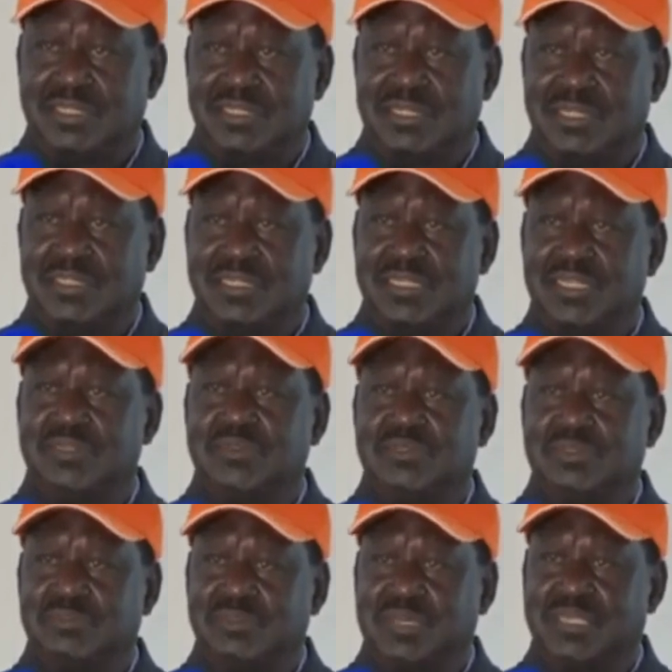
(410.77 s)
that deals
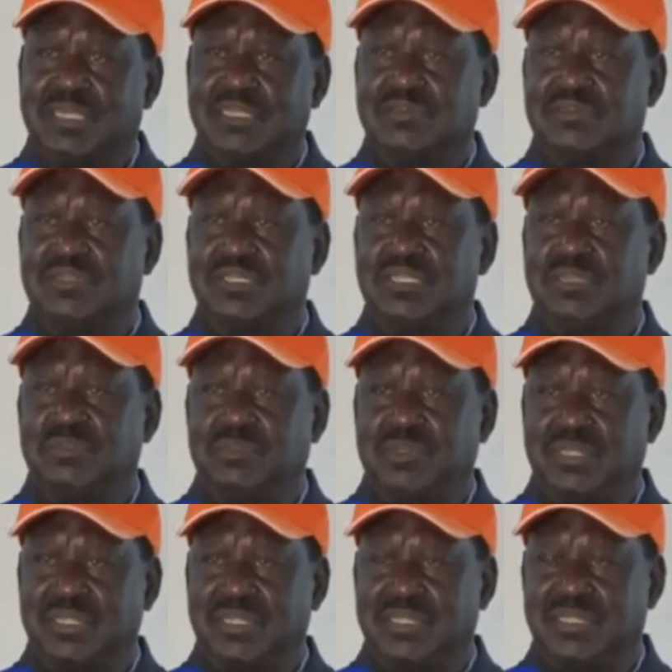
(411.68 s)
with matters of
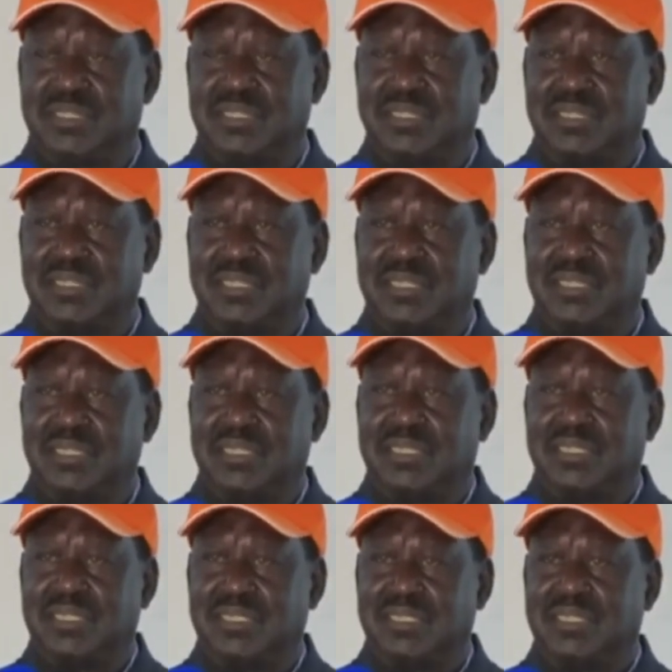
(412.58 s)
discipline.
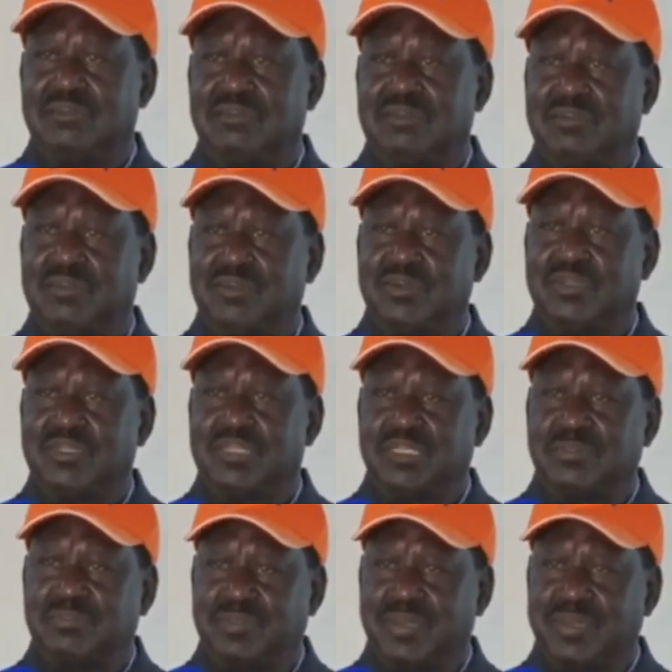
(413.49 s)
Then we have got
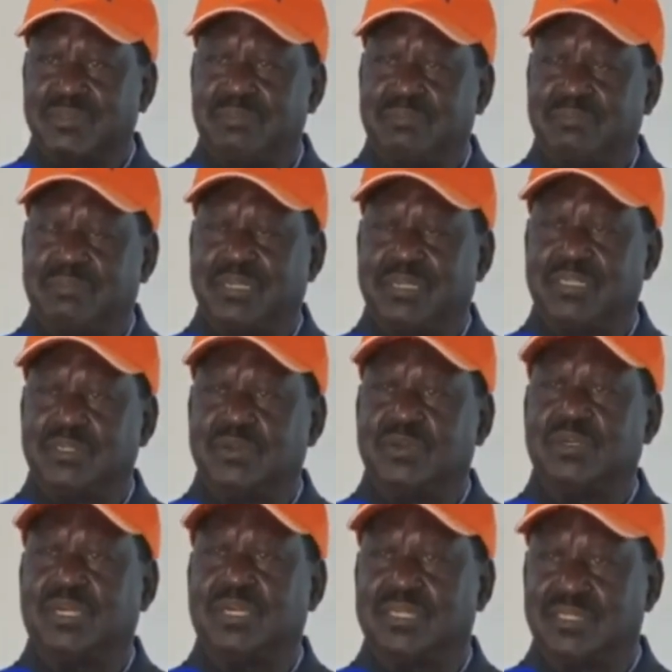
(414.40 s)
respective party
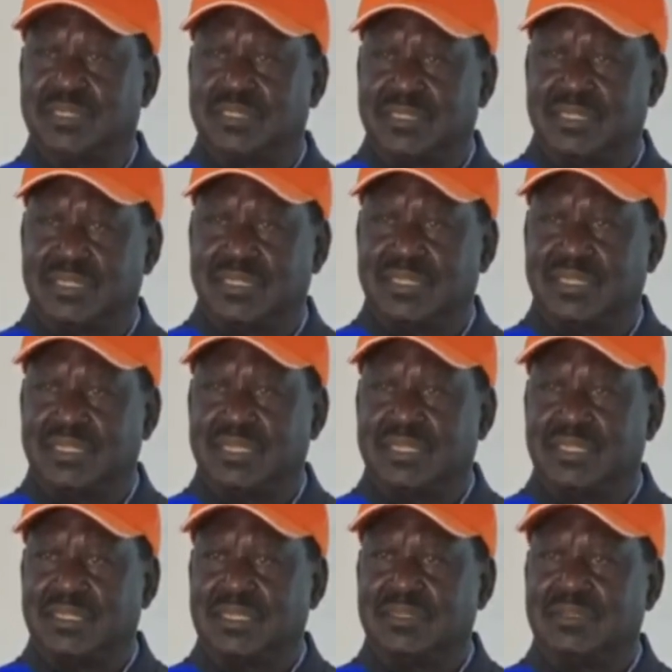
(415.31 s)
organs
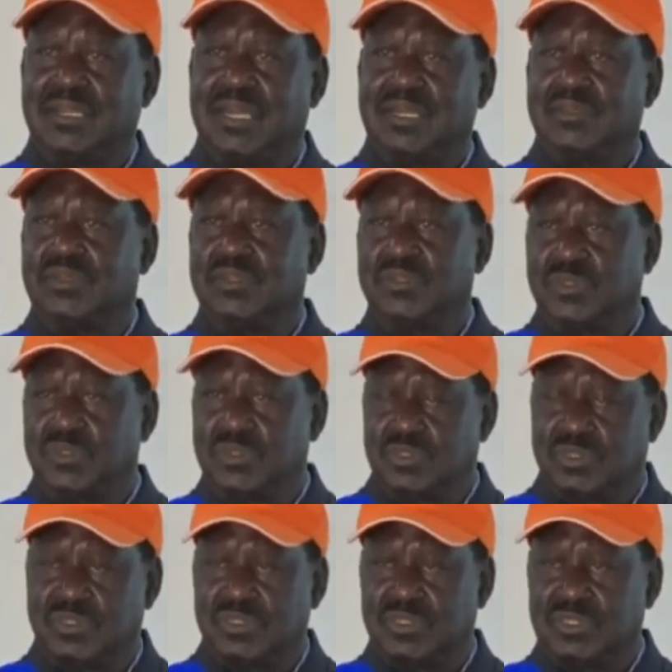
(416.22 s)
that handle
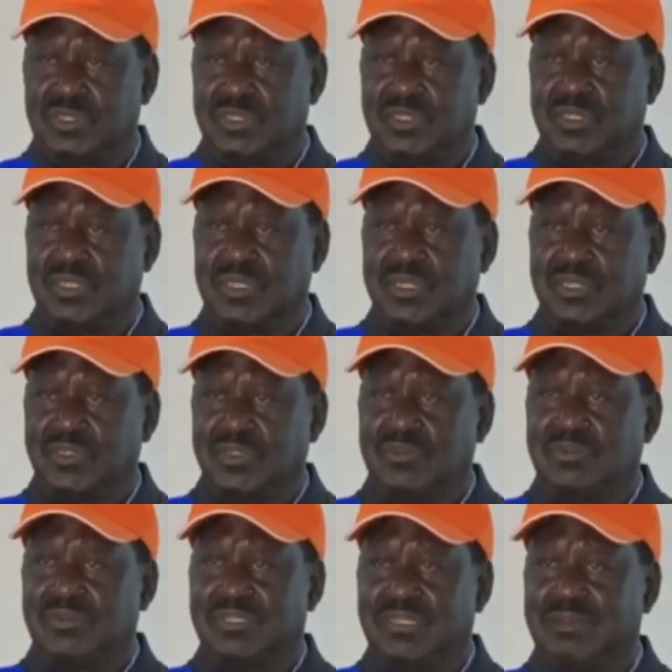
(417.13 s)
those. So
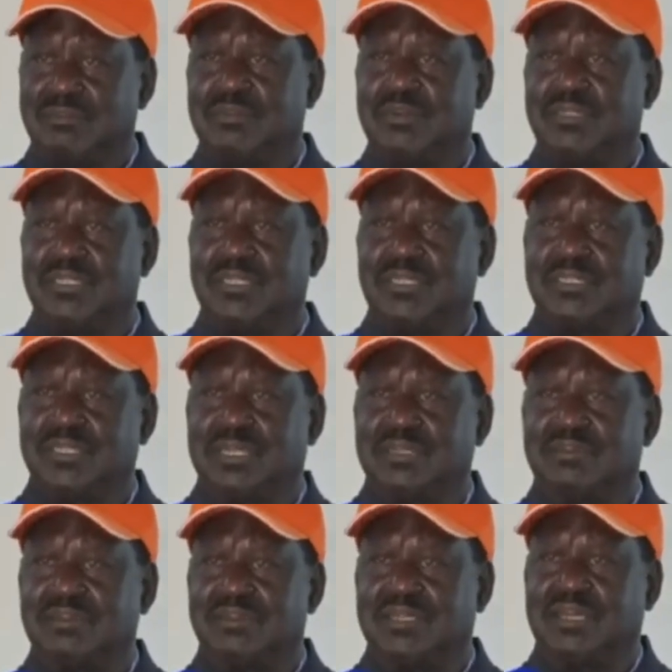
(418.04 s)
if somebody is
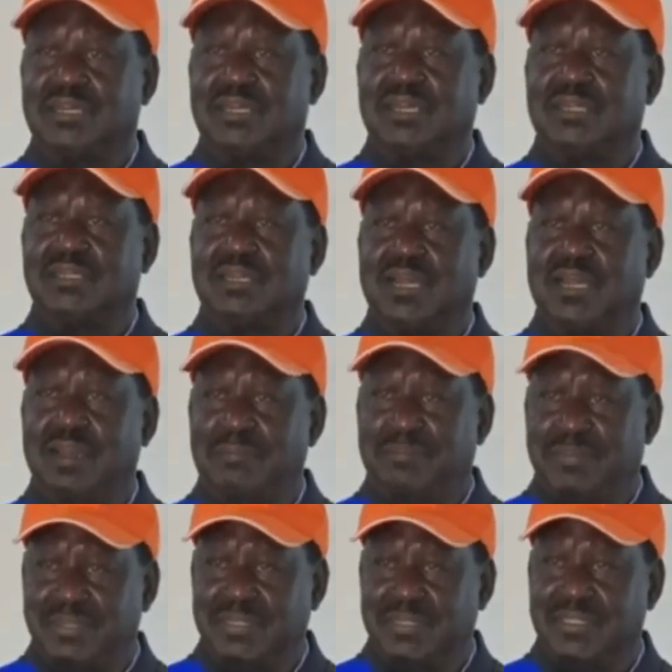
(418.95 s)

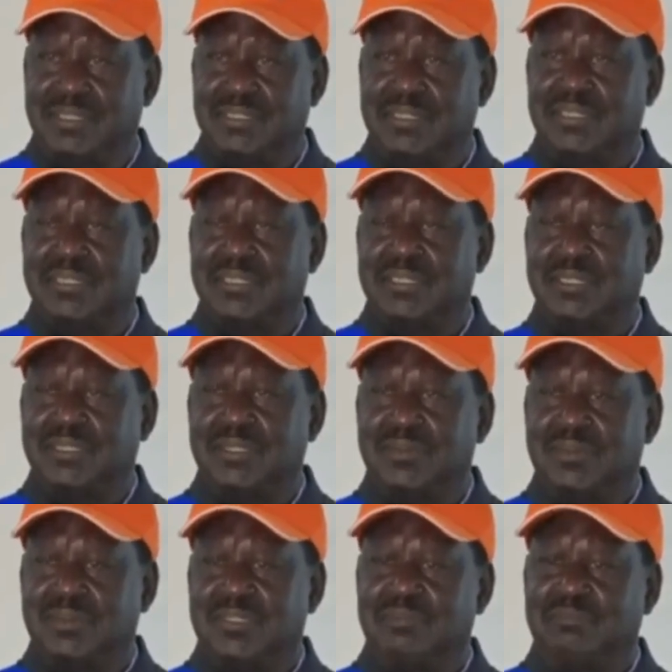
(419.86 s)
unhappy,
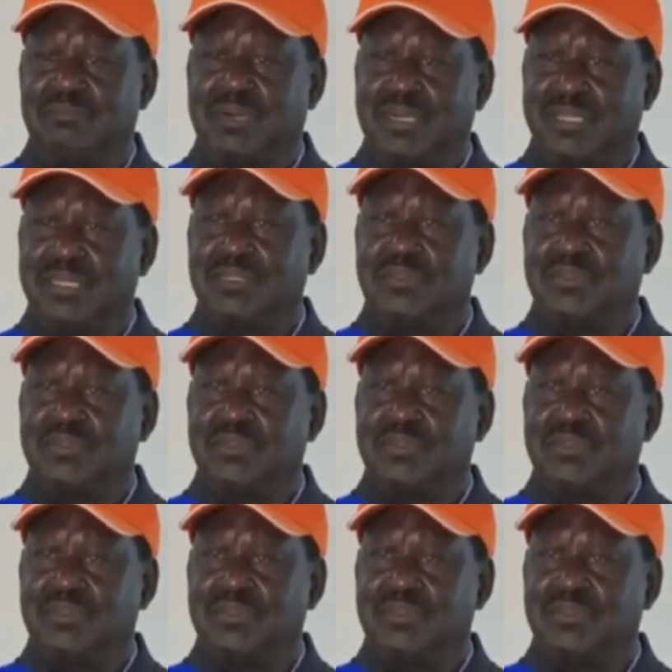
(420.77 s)
the manner